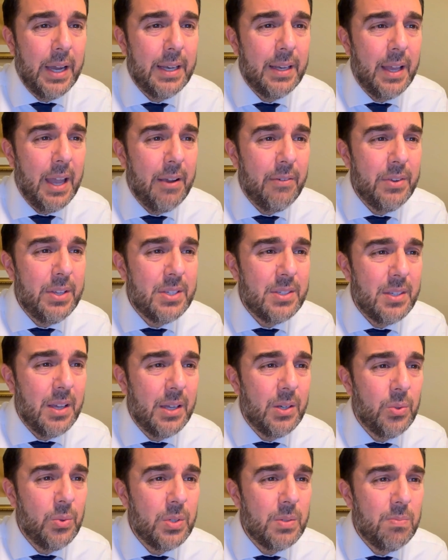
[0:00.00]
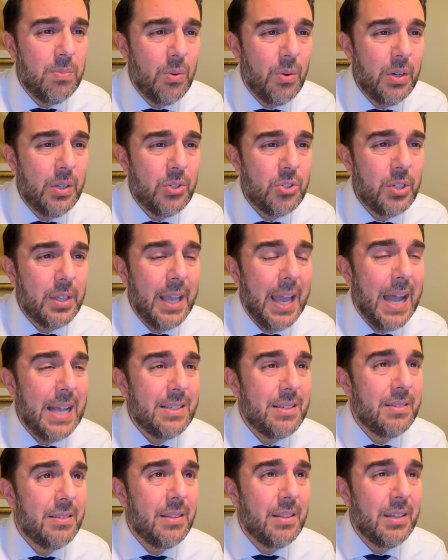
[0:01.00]
every son who was born you should cast
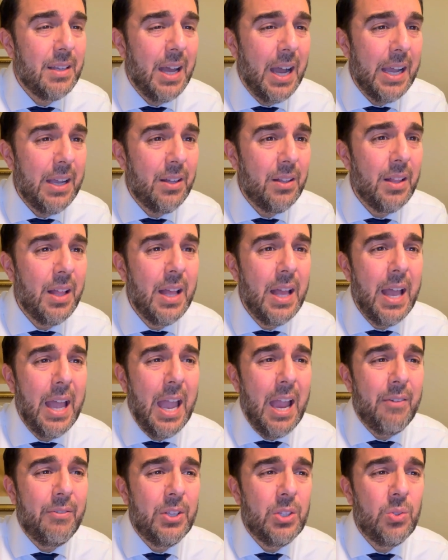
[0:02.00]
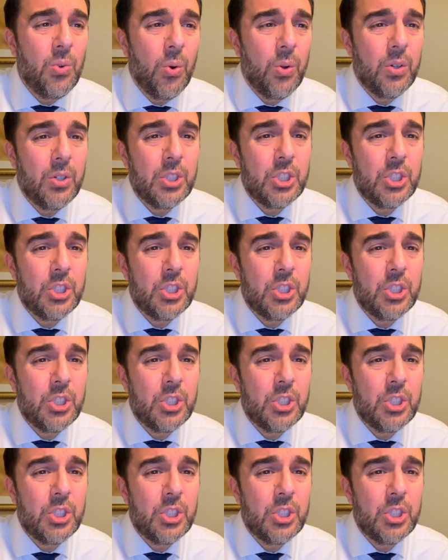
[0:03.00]
into the Nile, every daughter